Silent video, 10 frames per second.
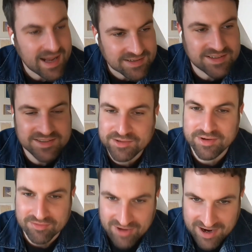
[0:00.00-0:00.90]
I had to do
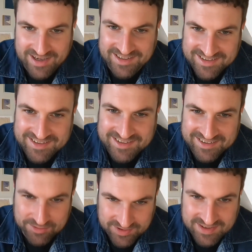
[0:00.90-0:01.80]
it right,
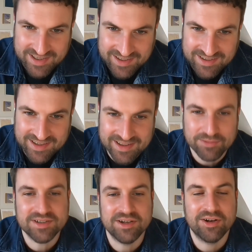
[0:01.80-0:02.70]
I would say.
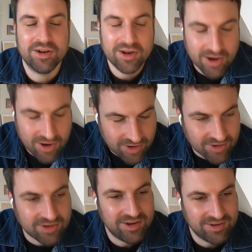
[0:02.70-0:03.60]
That was a
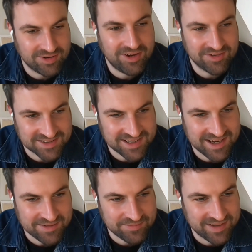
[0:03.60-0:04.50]
long, long, long
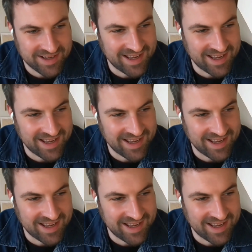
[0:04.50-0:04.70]
time.